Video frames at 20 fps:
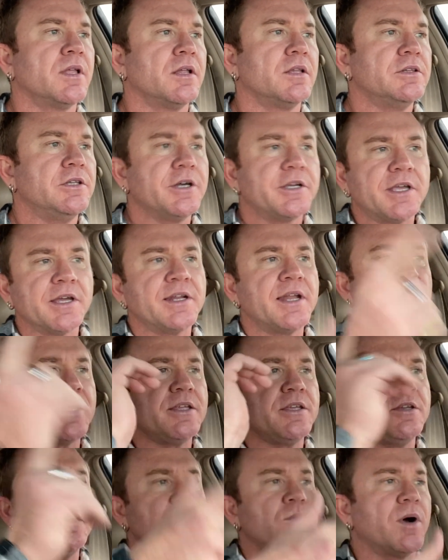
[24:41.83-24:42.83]
looking at
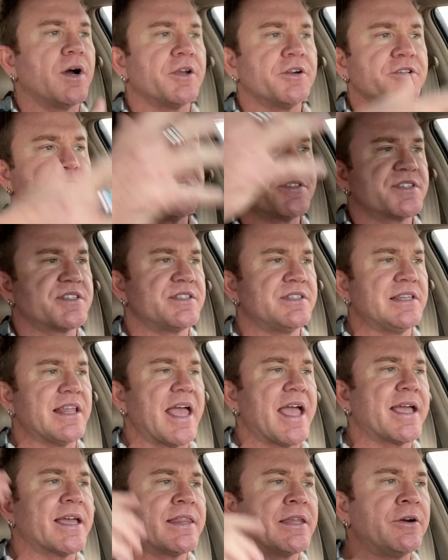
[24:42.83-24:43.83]
you while you're
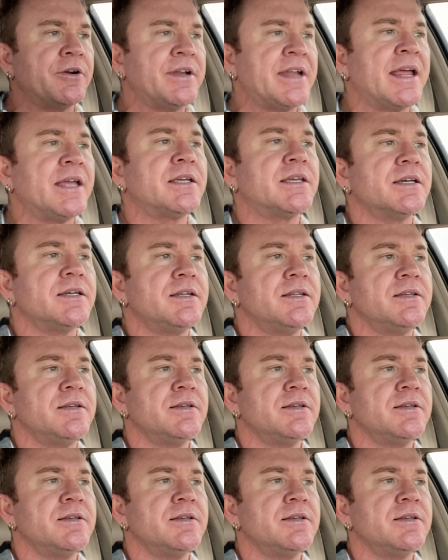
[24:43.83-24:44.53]
hanging there naked.